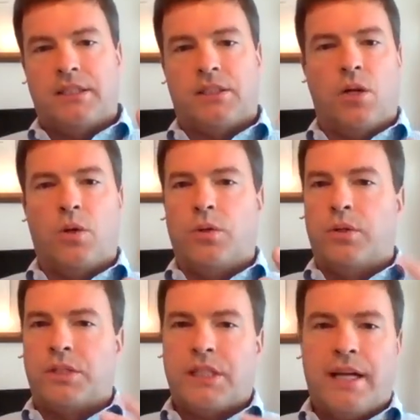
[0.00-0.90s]
And so
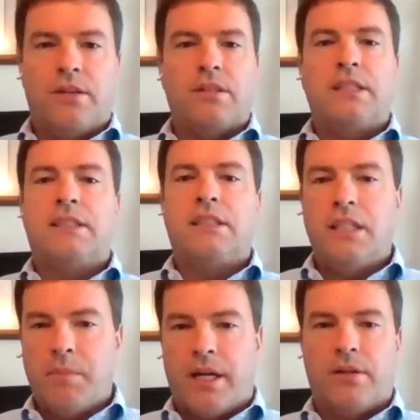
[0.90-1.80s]
there's countless
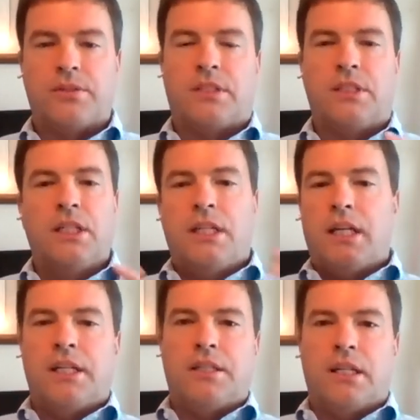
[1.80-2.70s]
emails
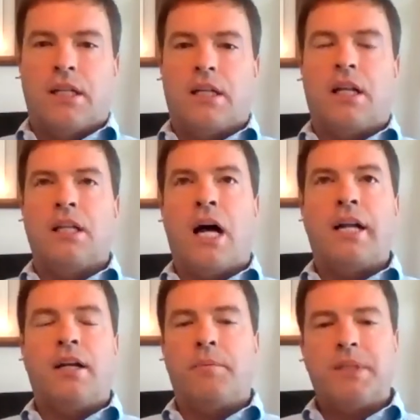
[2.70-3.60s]
and a
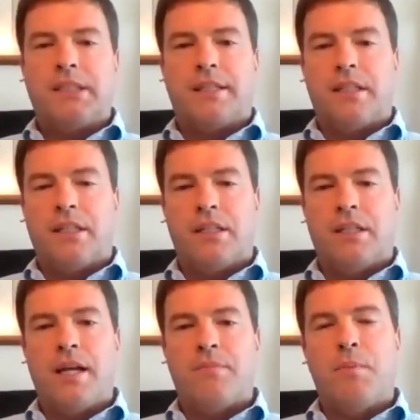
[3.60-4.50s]
lot of companies at the end of
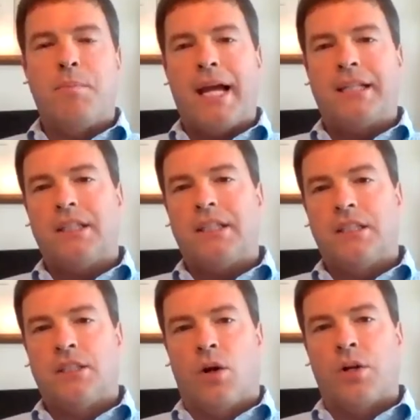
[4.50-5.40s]
the day have been managing
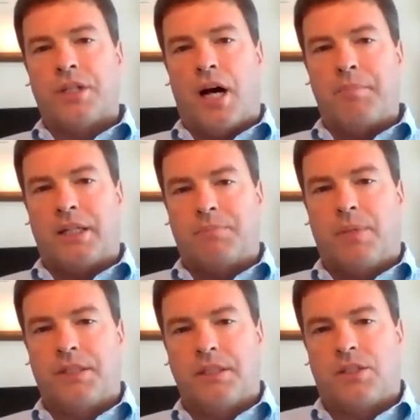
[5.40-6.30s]
these large OpEx
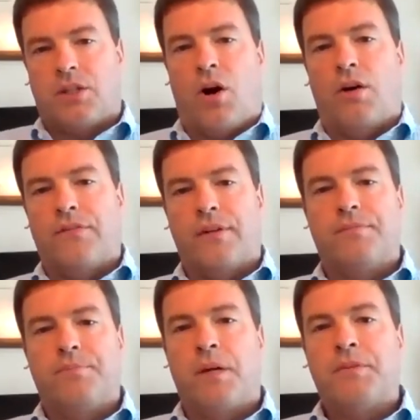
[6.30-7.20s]
budgets off
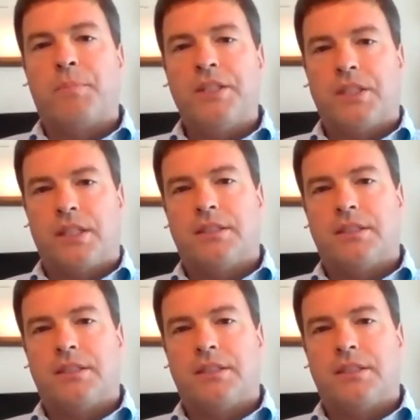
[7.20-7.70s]
of spreadsheets.